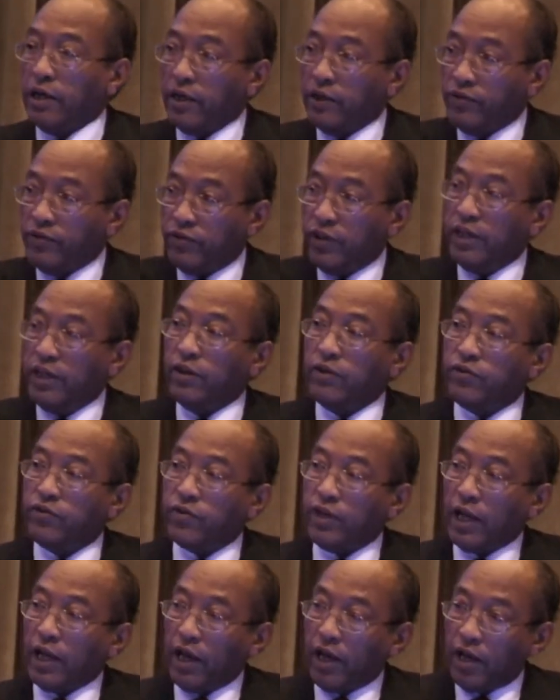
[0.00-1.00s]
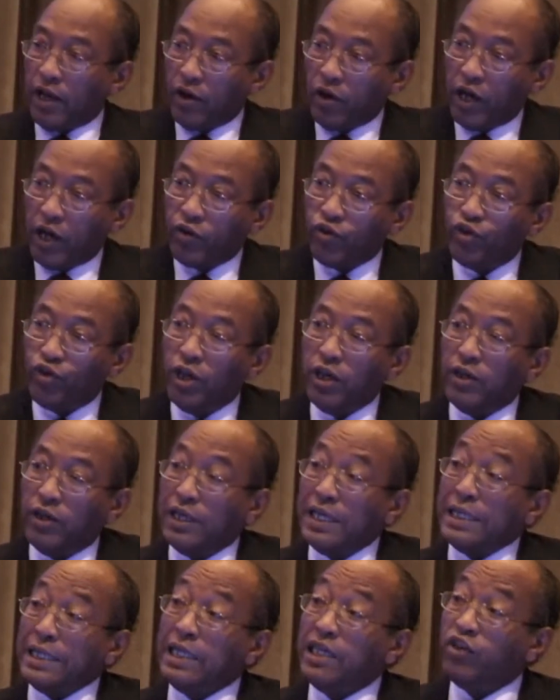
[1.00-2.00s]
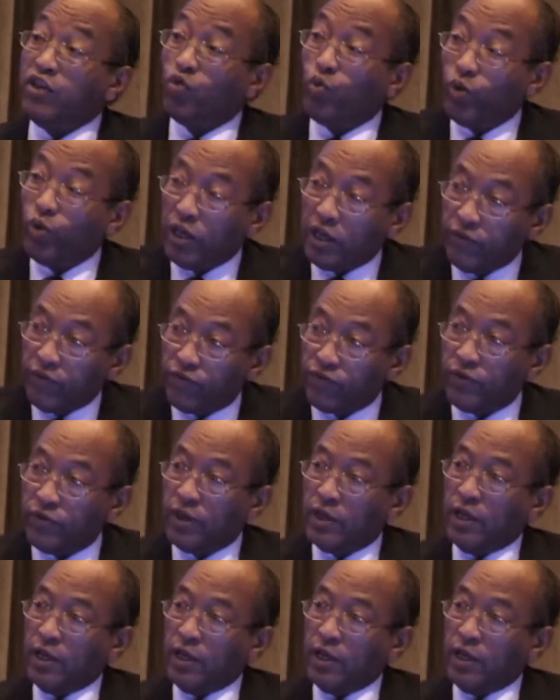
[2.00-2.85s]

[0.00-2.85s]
things are changing. These waves,